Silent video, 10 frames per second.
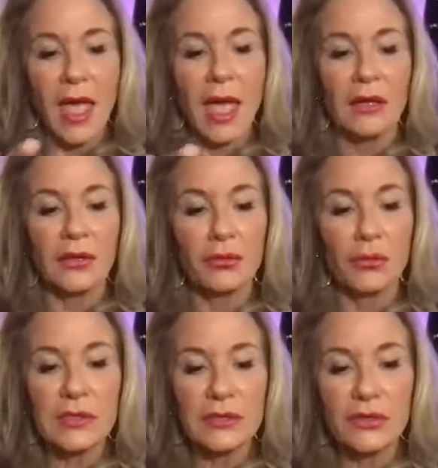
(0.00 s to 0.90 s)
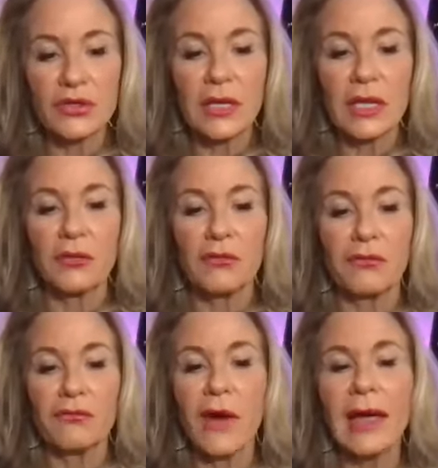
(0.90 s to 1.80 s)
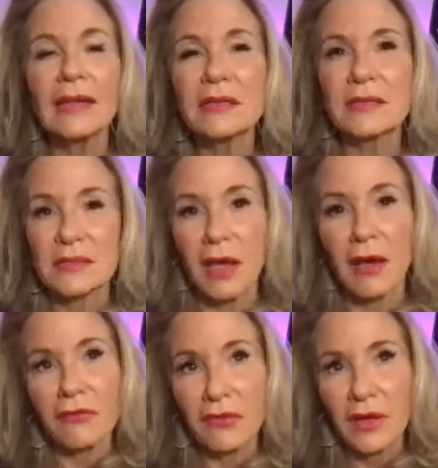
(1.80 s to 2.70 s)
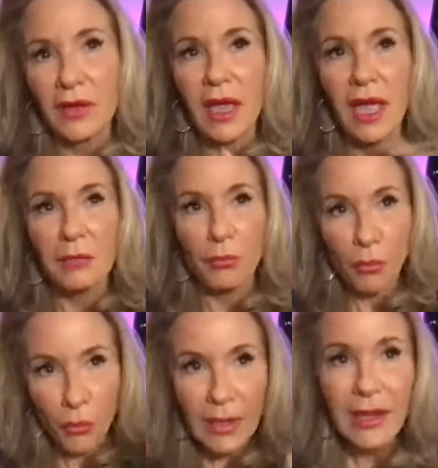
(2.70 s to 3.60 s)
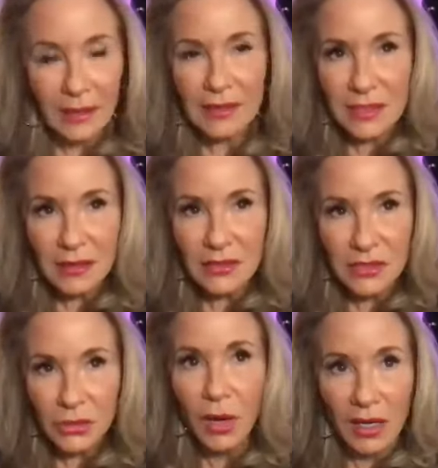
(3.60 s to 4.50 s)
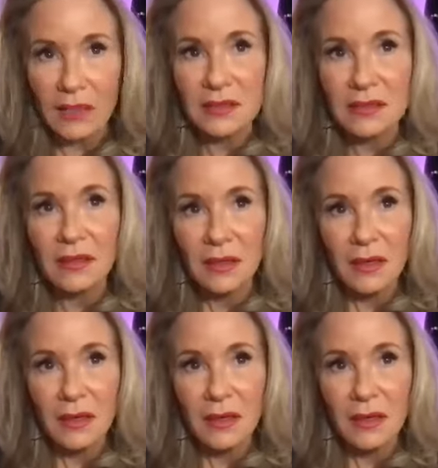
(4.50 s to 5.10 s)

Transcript: and you research it and you find stuff and bring it to us